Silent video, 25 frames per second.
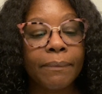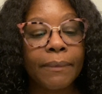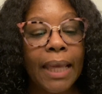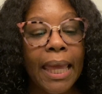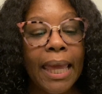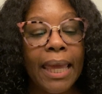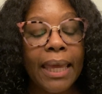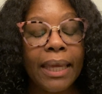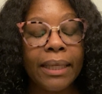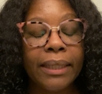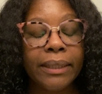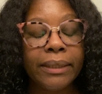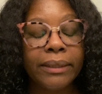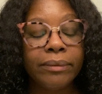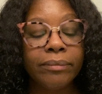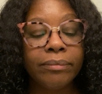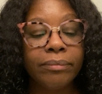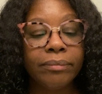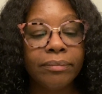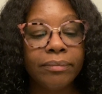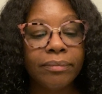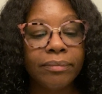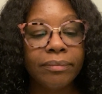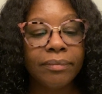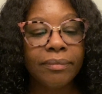and
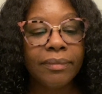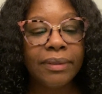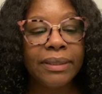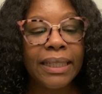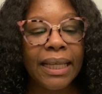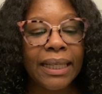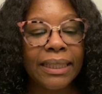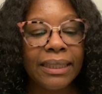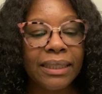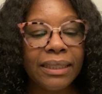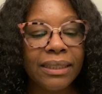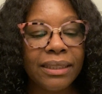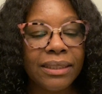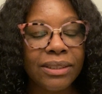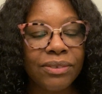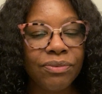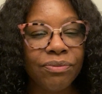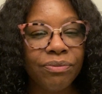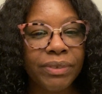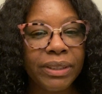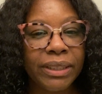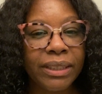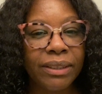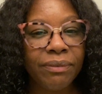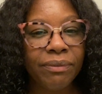not that it's
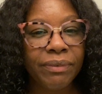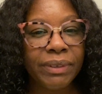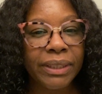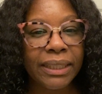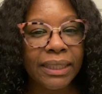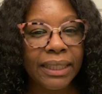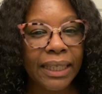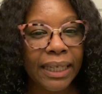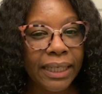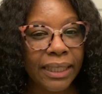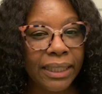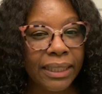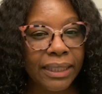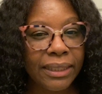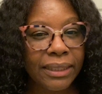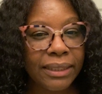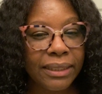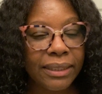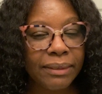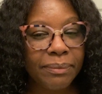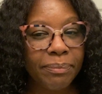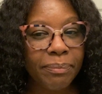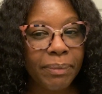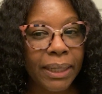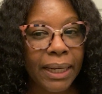really
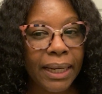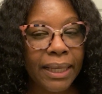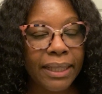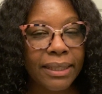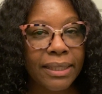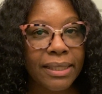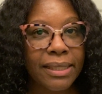related, but at the